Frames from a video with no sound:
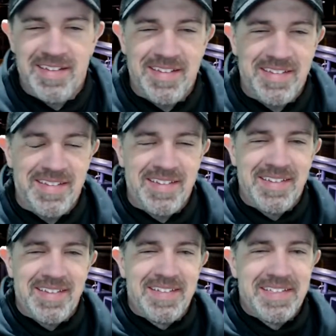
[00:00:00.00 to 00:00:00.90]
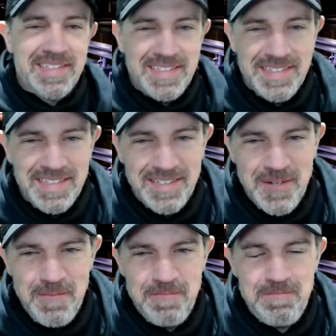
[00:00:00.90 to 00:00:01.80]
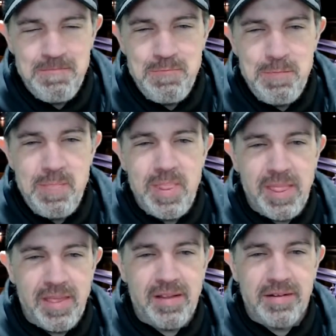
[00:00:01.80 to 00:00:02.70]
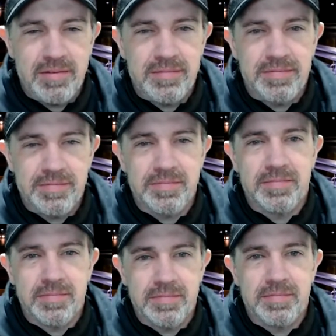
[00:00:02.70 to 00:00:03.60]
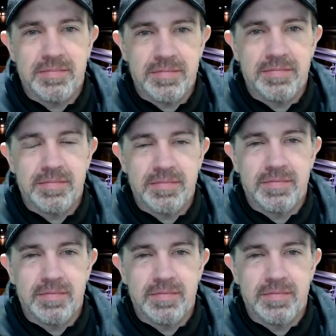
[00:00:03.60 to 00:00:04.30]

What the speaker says: (not speaking)